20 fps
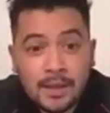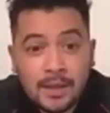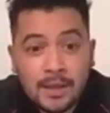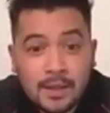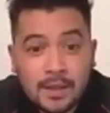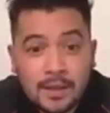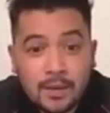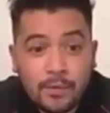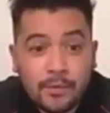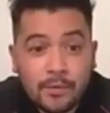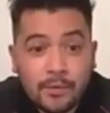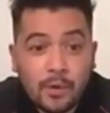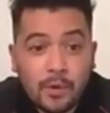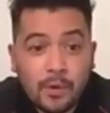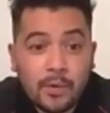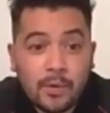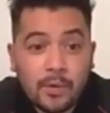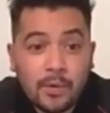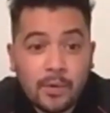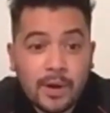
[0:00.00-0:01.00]
We've
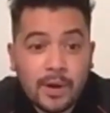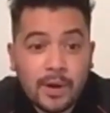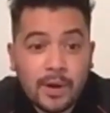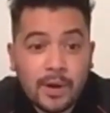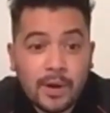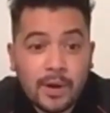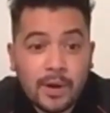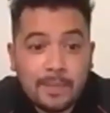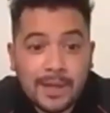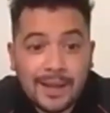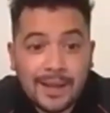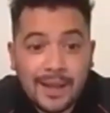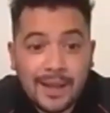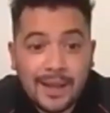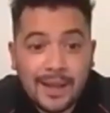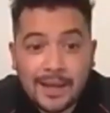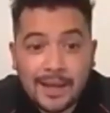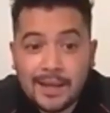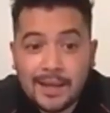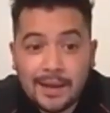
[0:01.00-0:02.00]
already been lucky
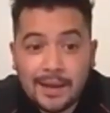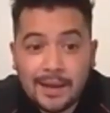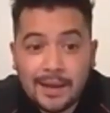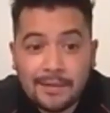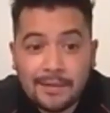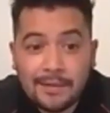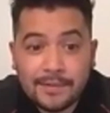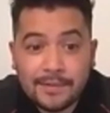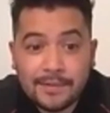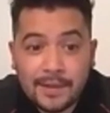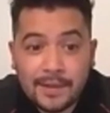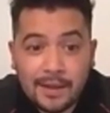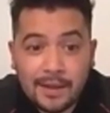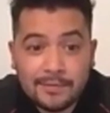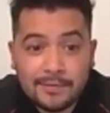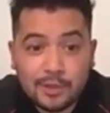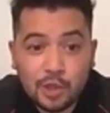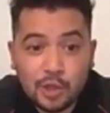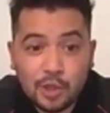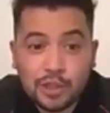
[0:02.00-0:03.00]
enough to have
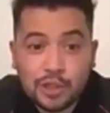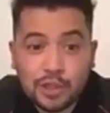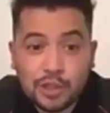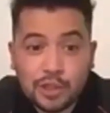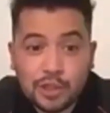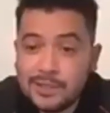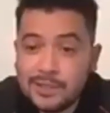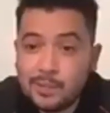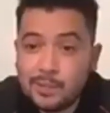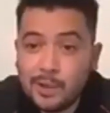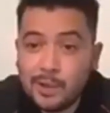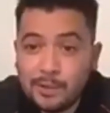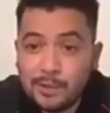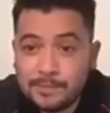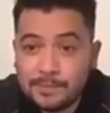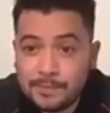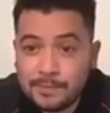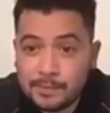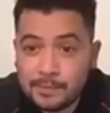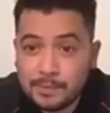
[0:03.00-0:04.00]
Josh Tidswell
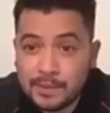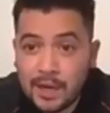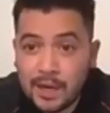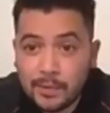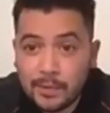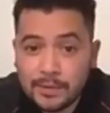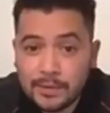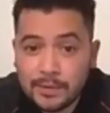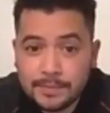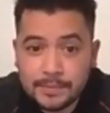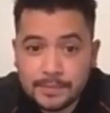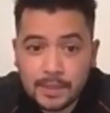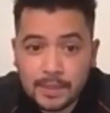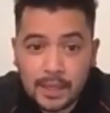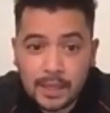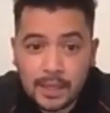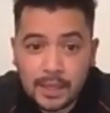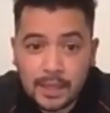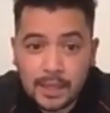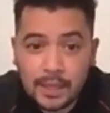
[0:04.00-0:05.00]
from Darwin,
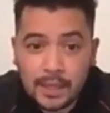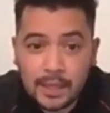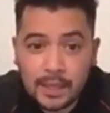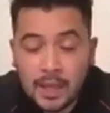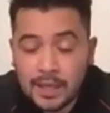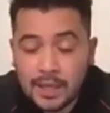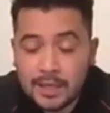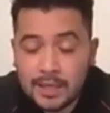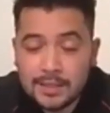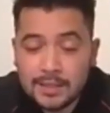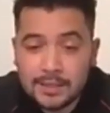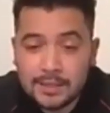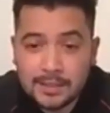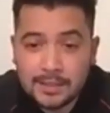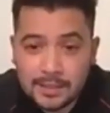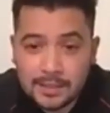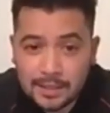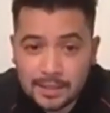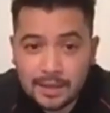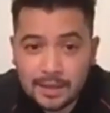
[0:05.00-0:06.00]
and
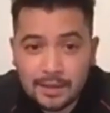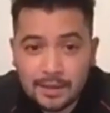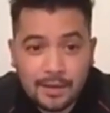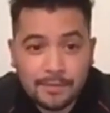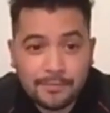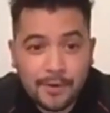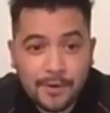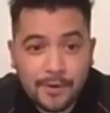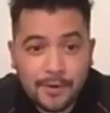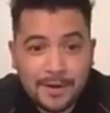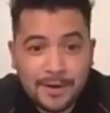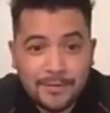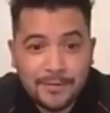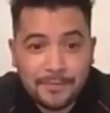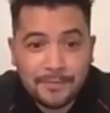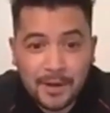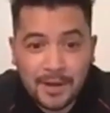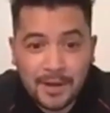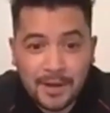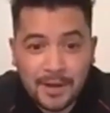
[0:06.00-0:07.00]
he's a
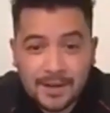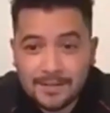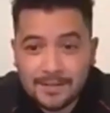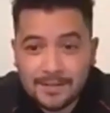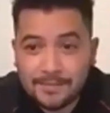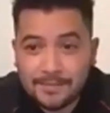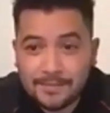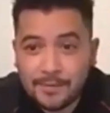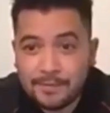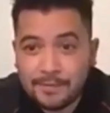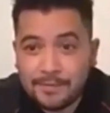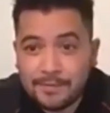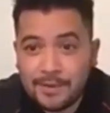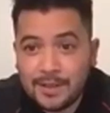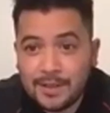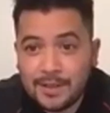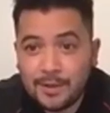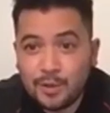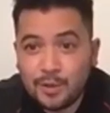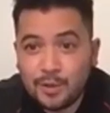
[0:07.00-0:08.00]
friend of mine and
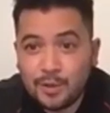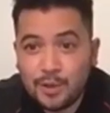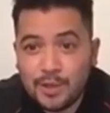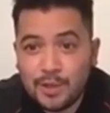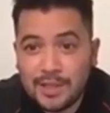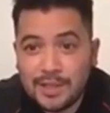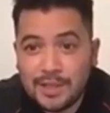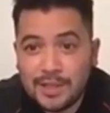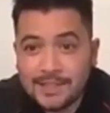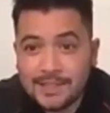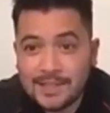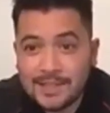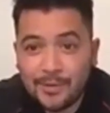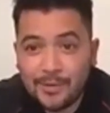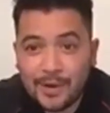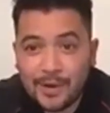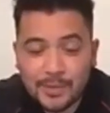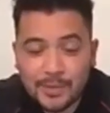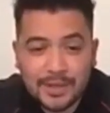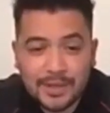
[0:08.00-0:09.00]
a fellow
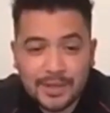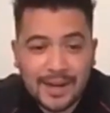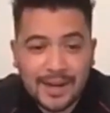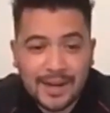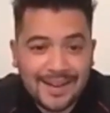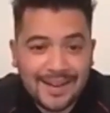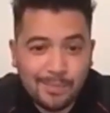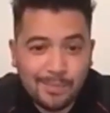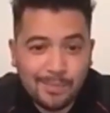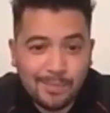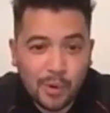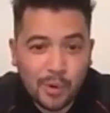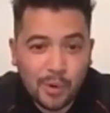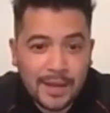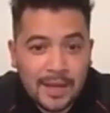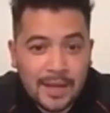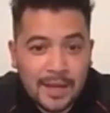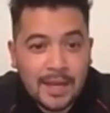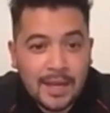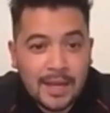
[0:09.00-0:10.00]
UniSA graduate and
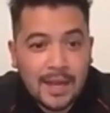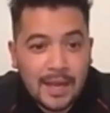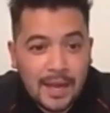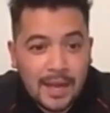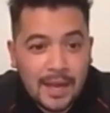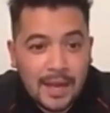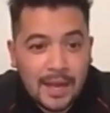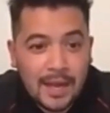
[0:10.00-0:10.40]
Adelaide boy,